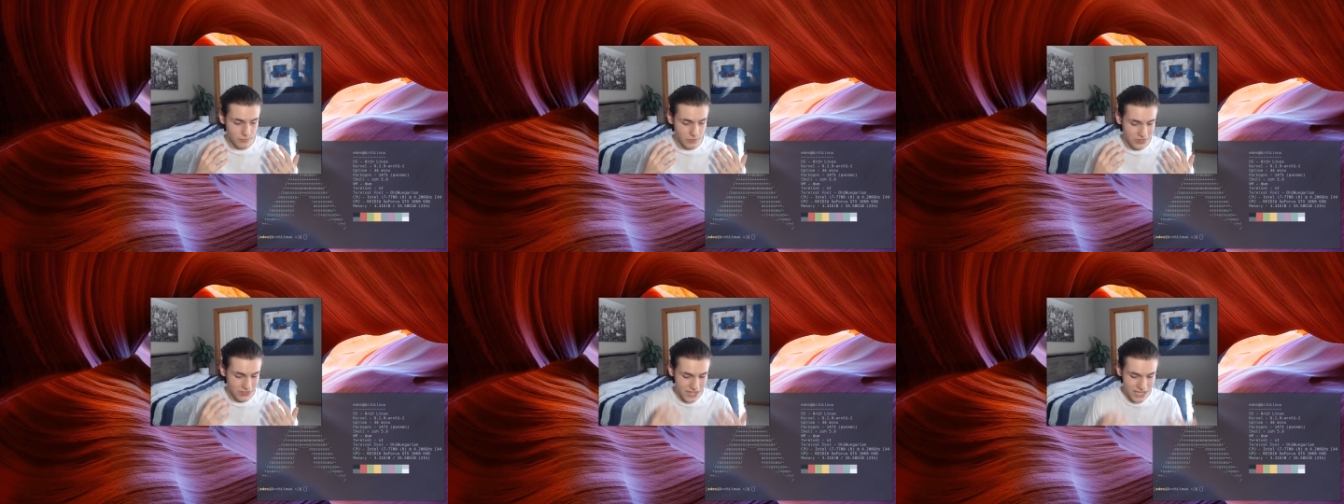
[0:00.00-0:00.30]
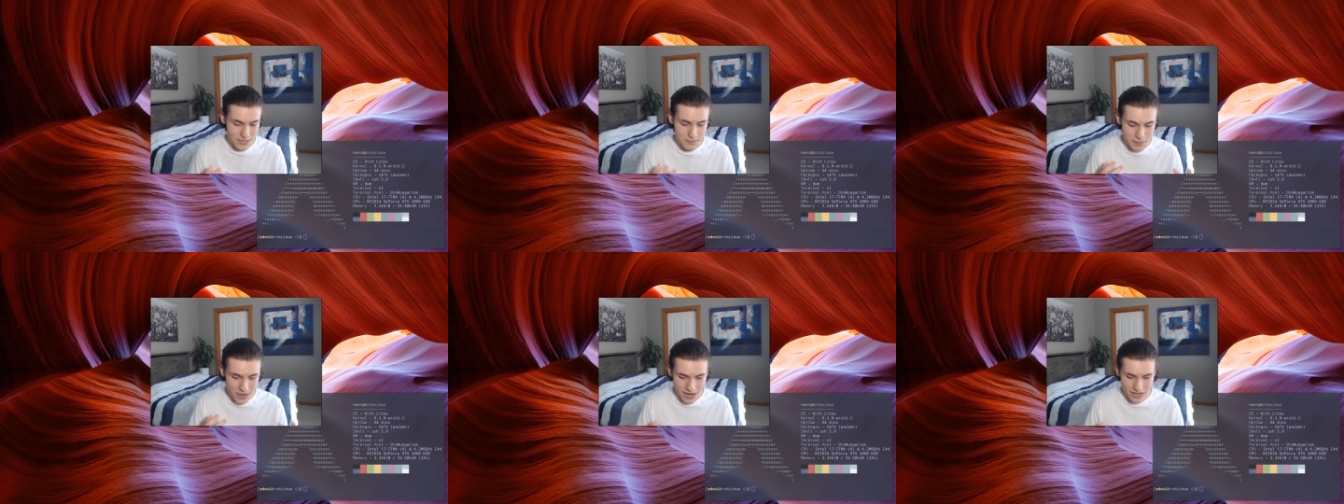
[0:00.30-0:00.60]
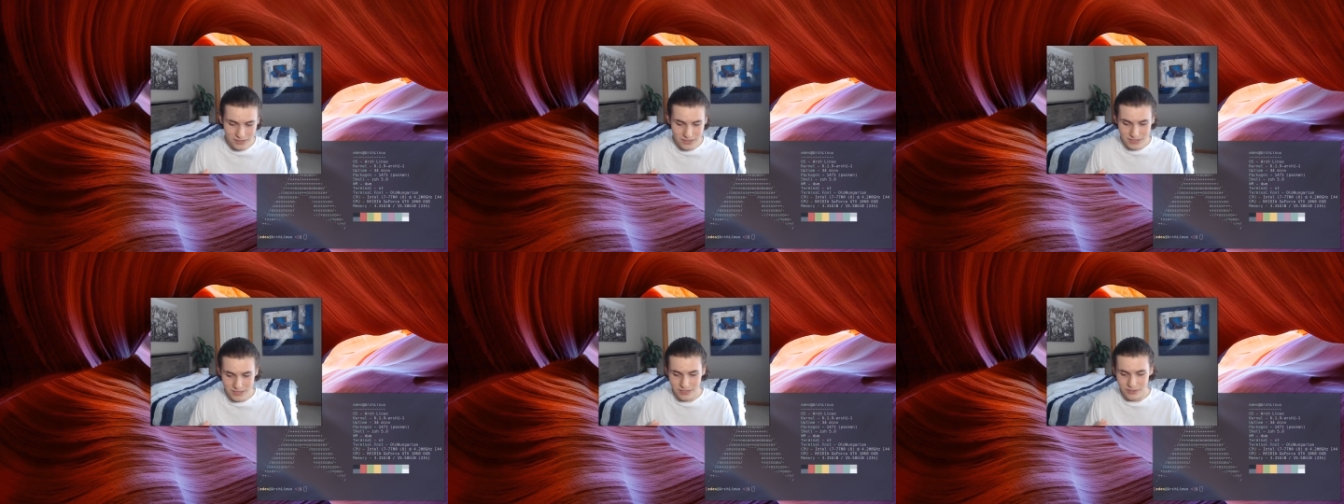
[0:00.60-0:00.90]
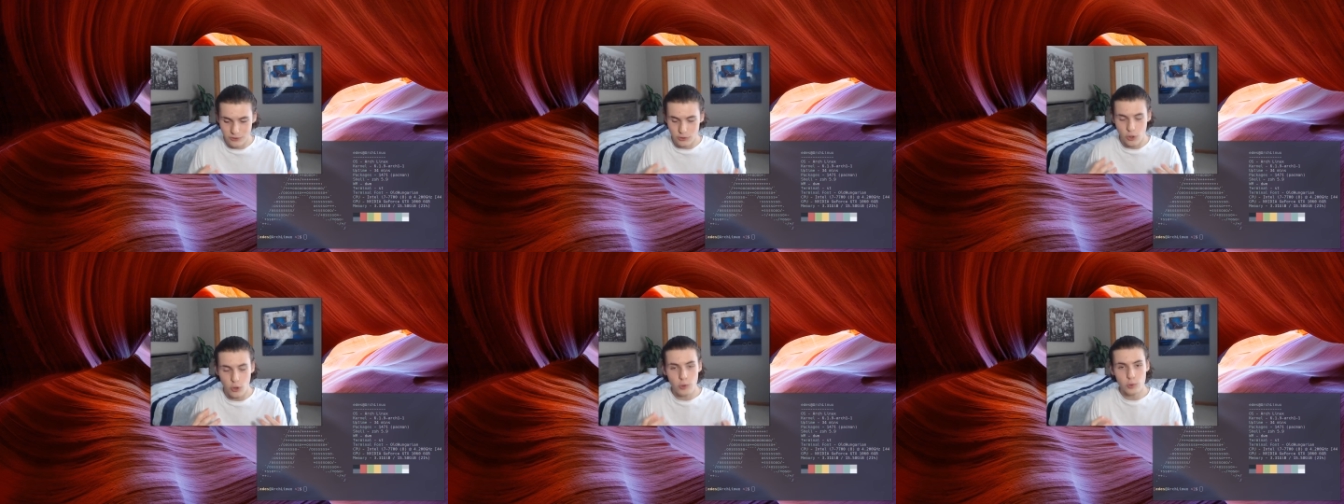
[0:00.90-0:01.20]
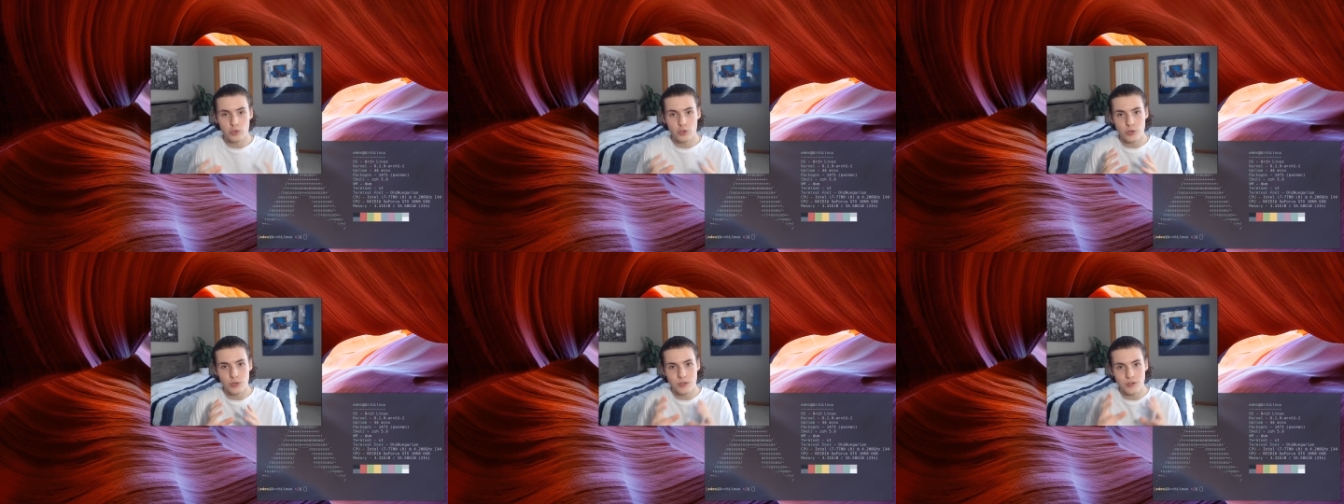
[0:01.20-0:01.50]
ThinkPads don't
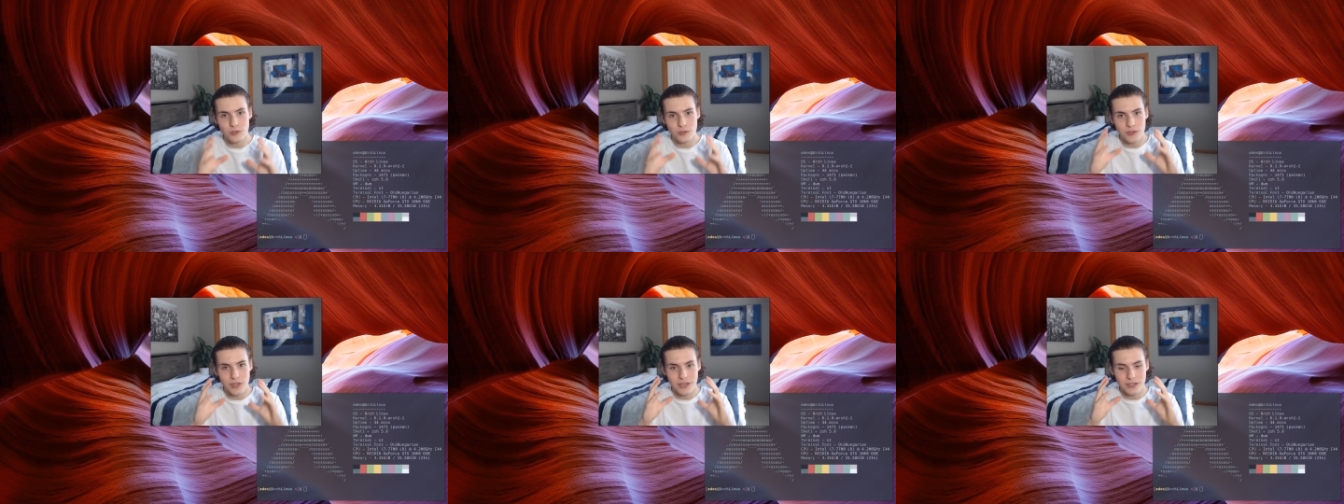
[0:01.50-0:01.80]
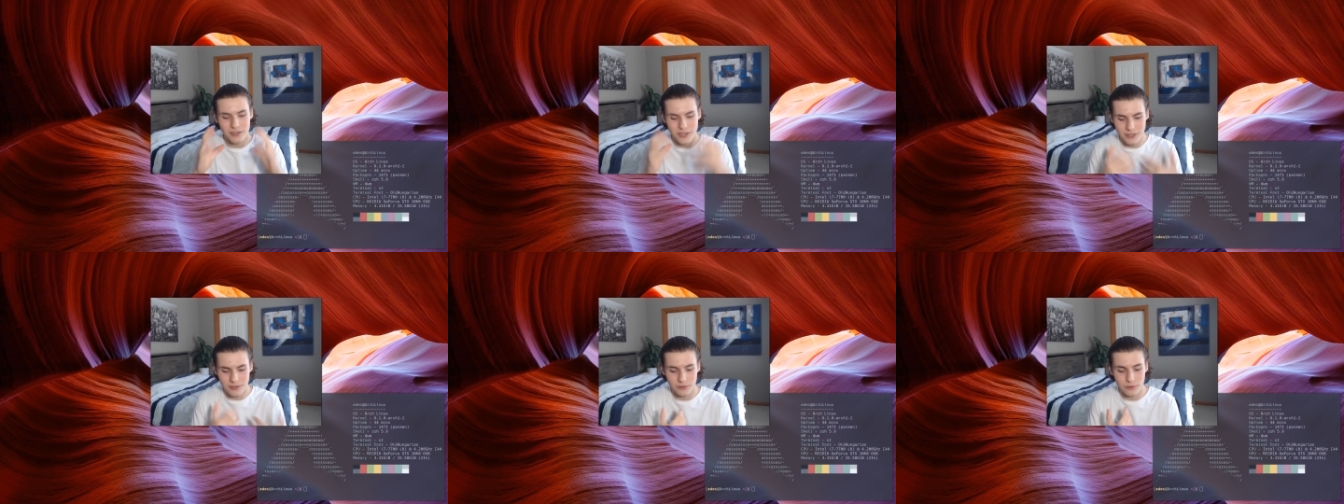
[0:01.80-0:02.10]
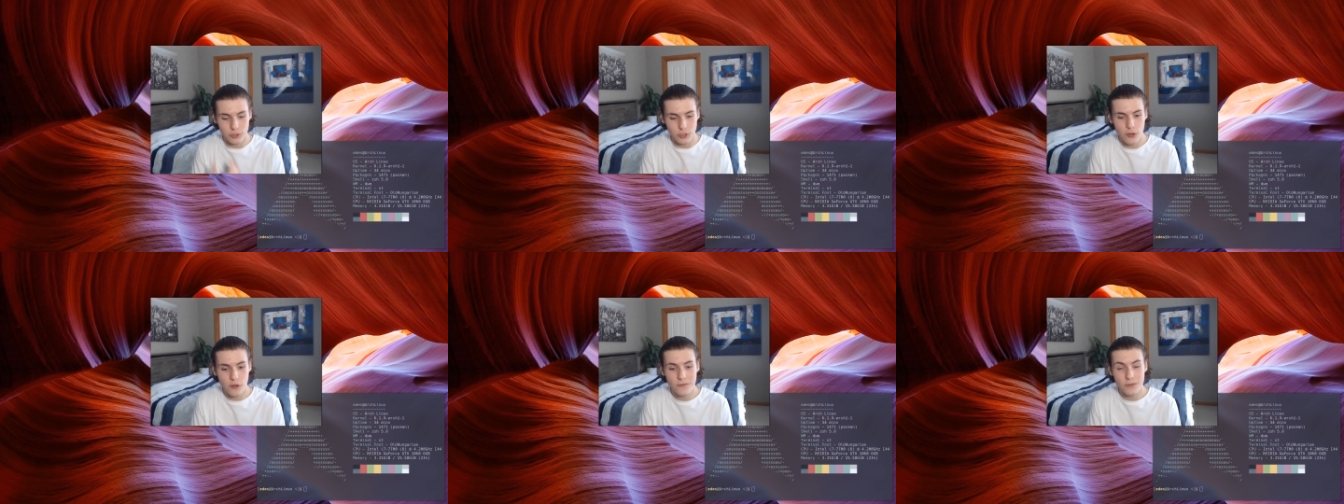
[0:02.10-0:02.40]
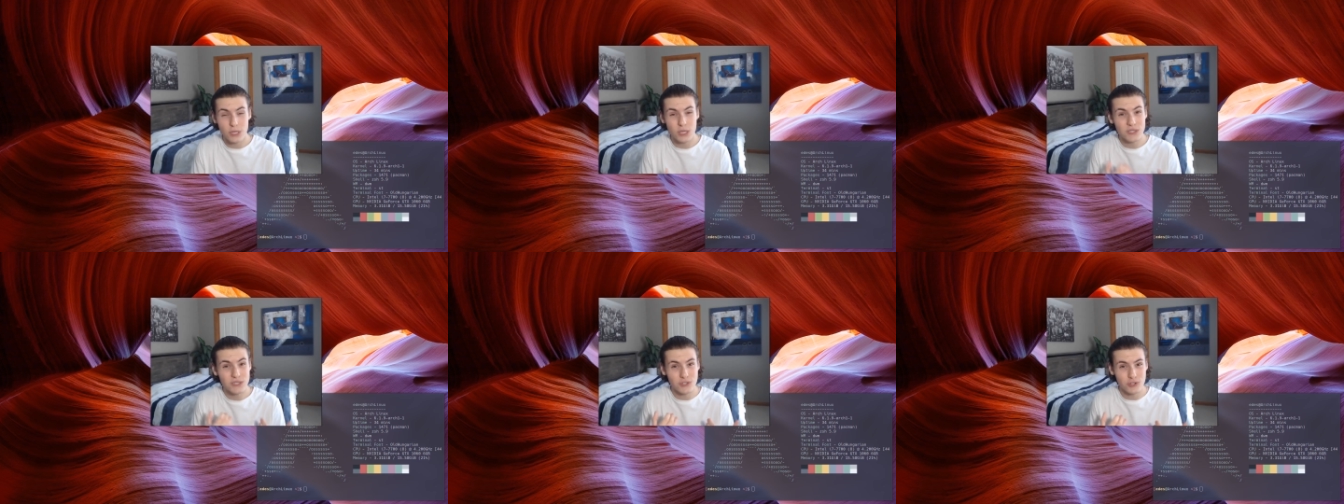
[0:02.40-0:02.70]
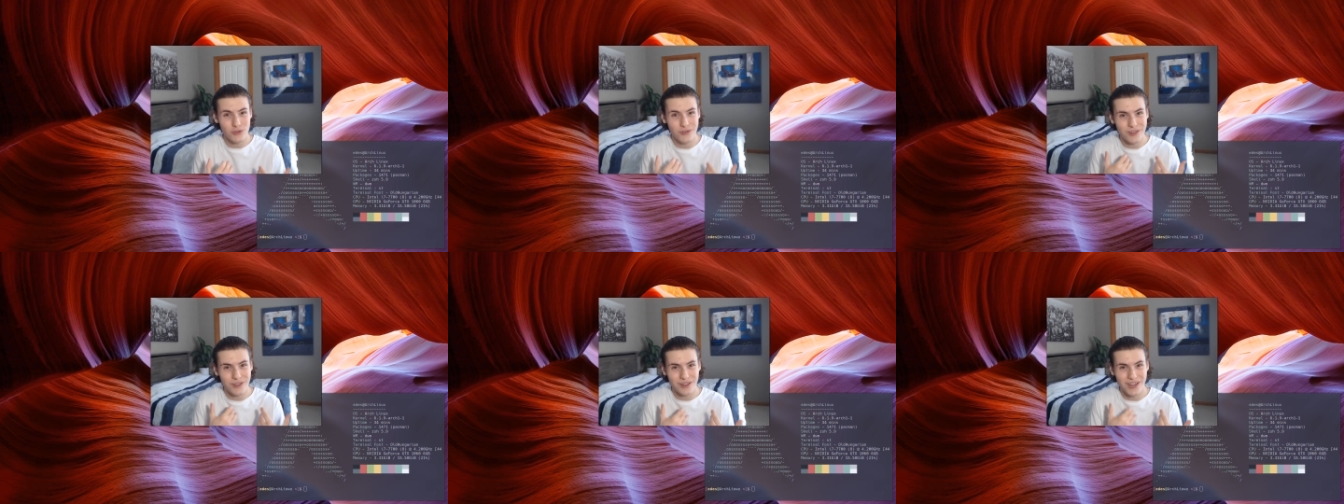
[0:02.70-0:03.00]
treat you like, like Lenovo doesn't
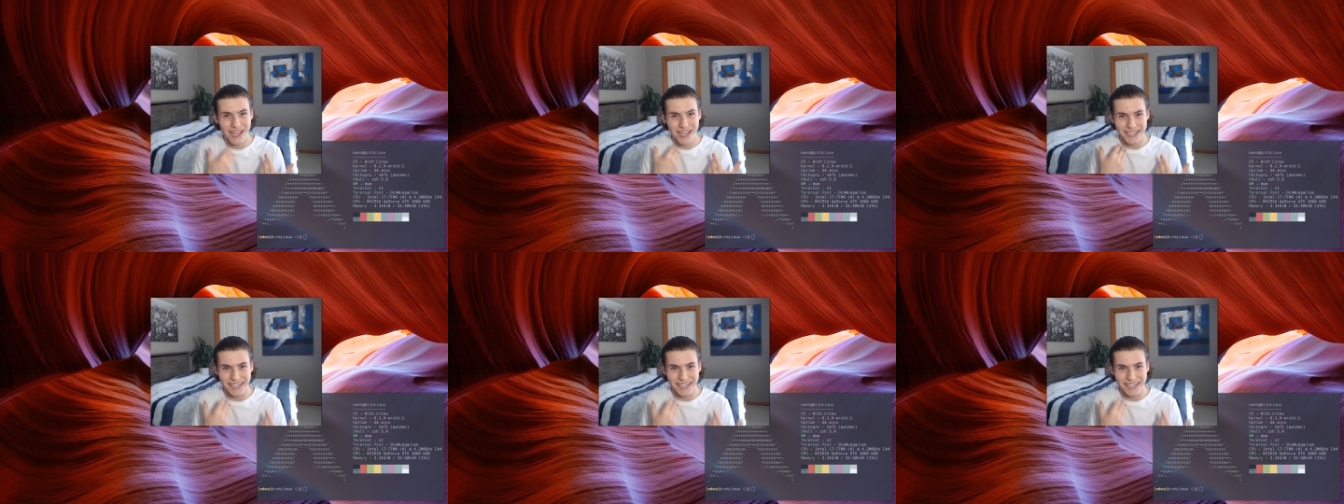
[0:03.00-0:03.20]
treat you like an